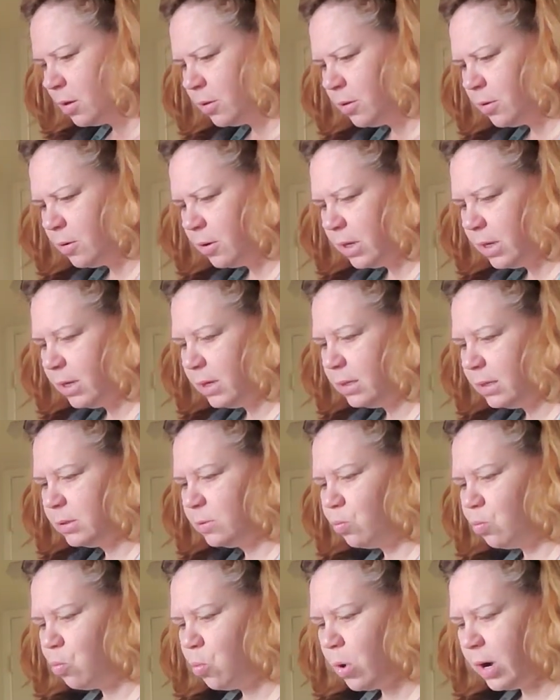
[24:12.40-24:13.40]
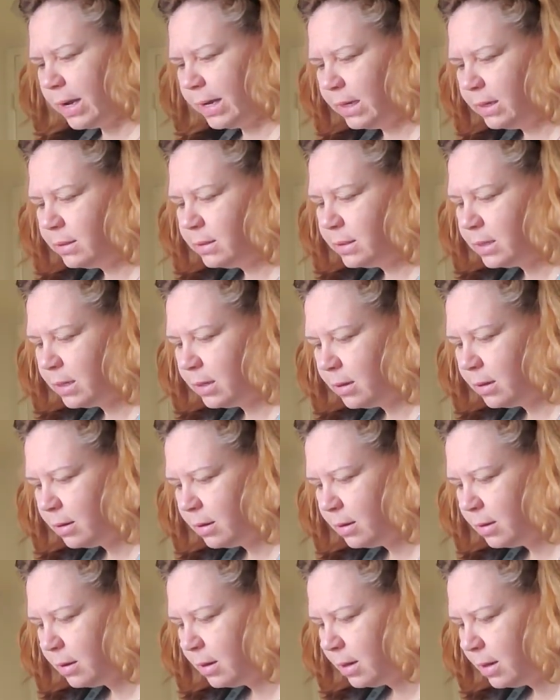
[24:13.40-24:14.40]
There is white
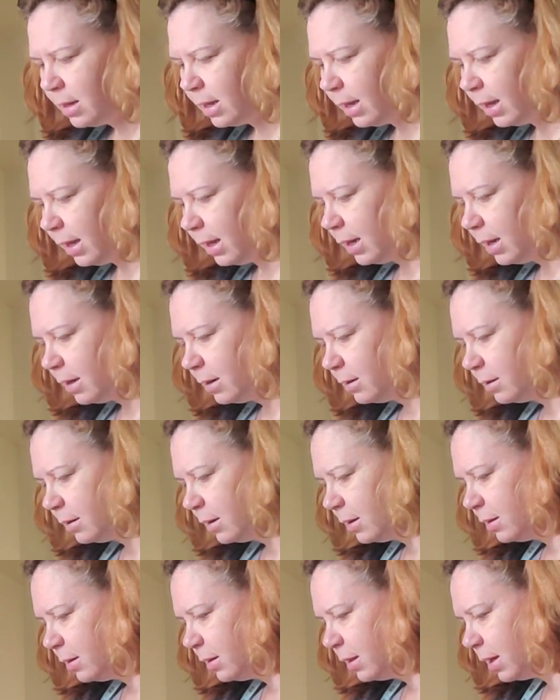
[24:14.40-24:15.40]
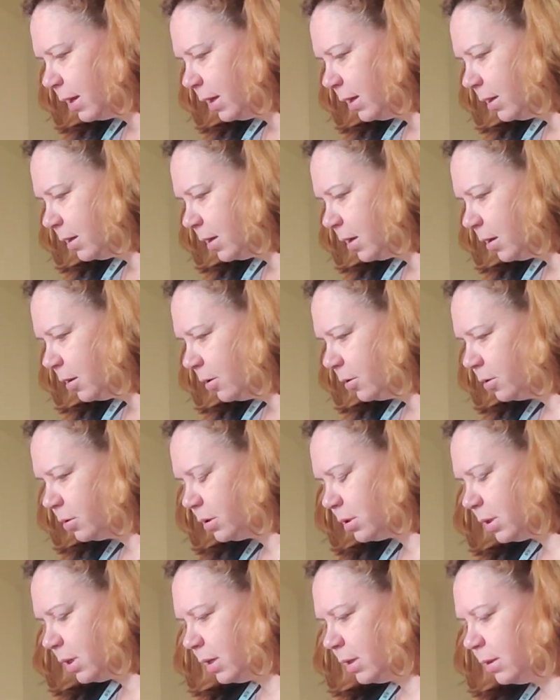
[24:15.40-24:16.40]
and light
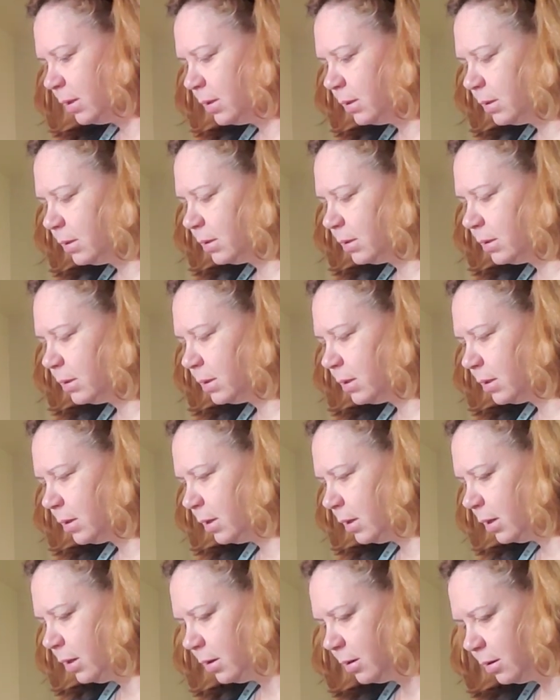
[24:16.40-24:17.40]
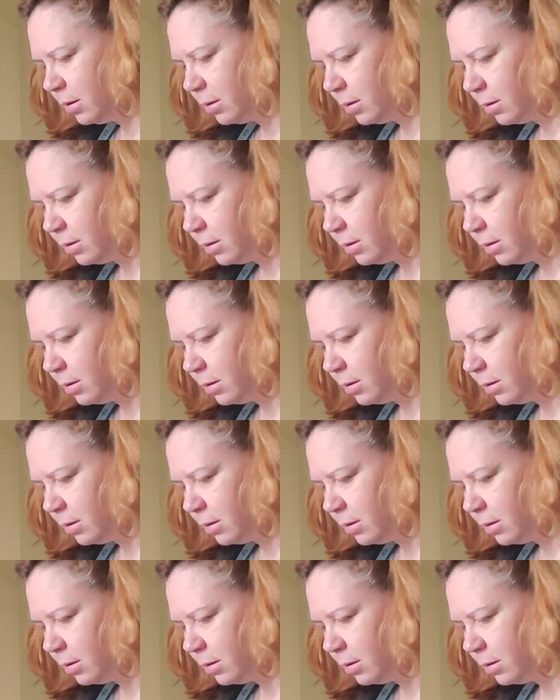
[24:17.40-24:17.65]
colors in this design.